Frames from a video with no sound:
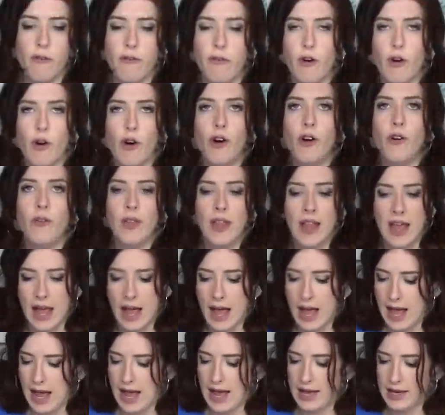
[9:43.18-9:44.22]
for
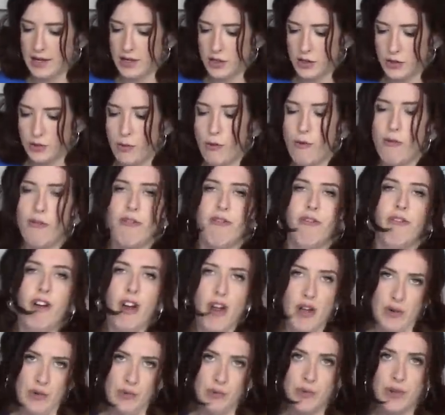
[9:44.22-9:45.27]
and your
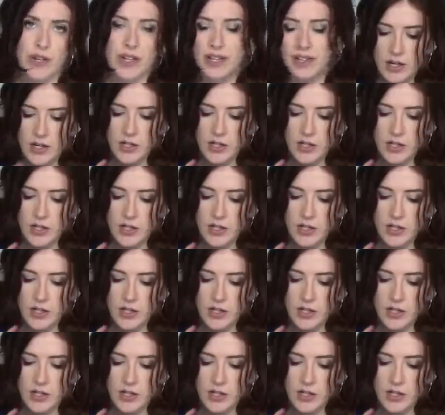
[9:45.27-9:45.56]
phone.